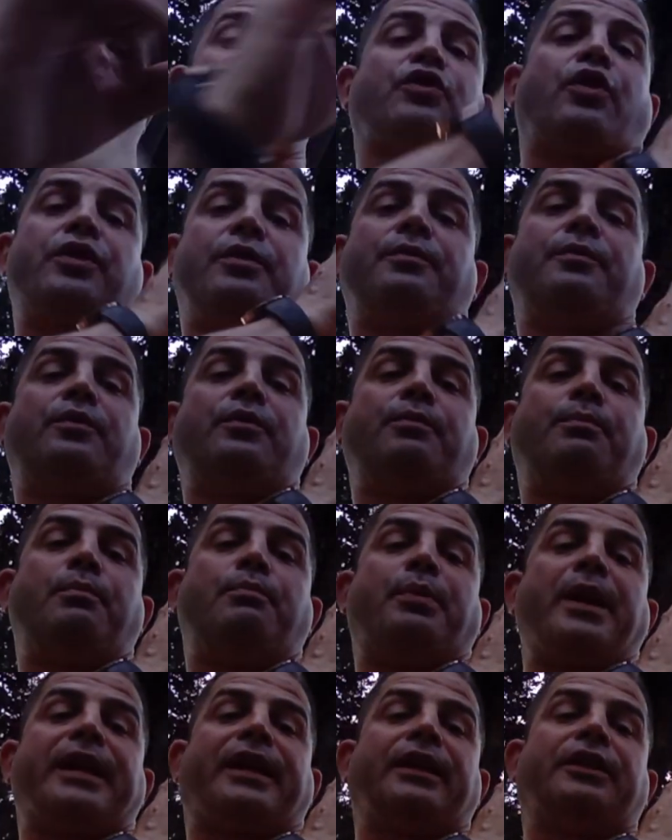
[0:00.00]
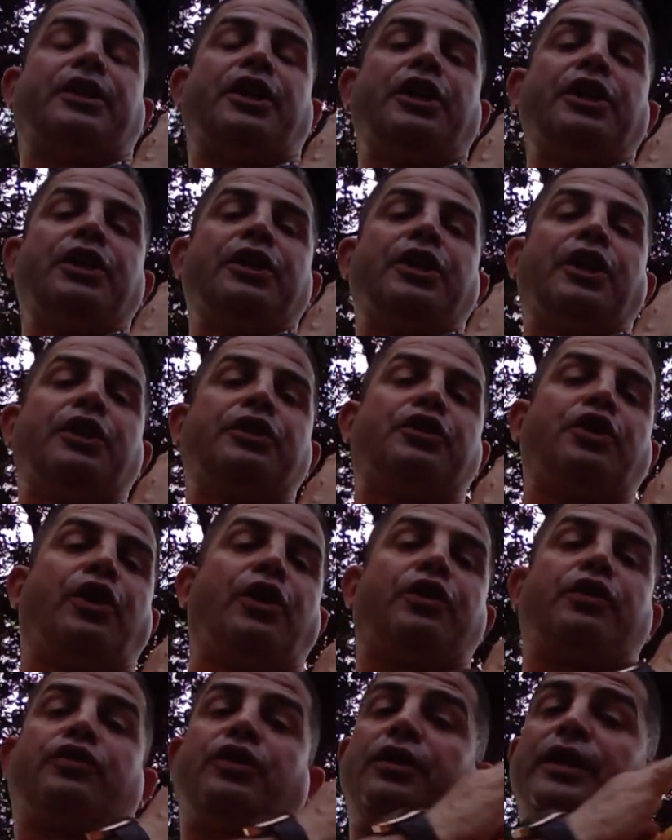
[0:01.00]
started breaking
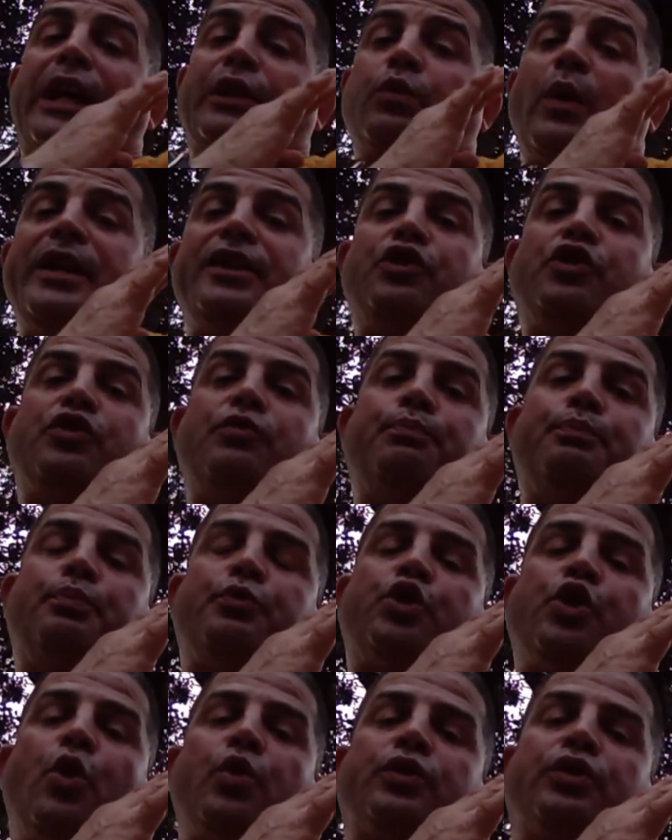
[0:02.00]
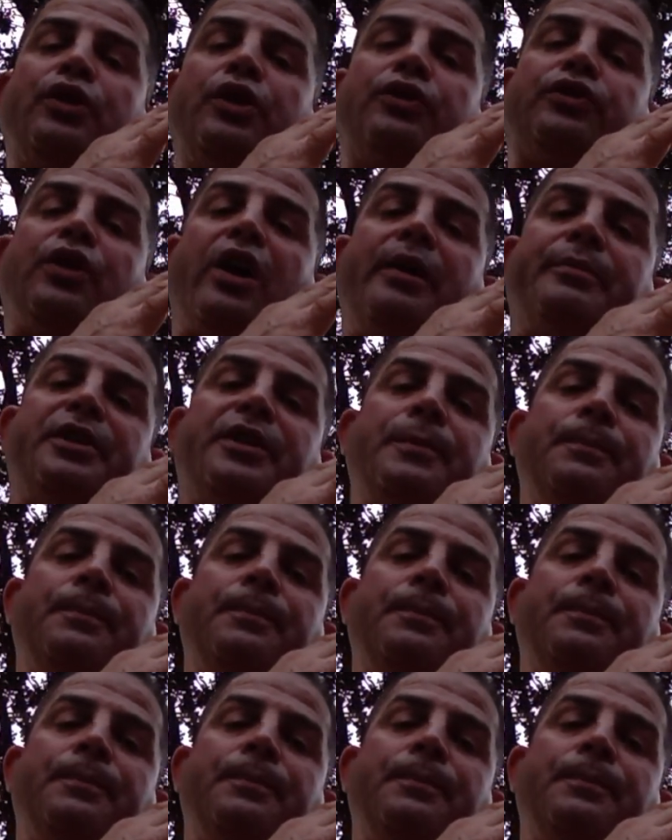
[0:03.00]
that's why he choked the Tommy,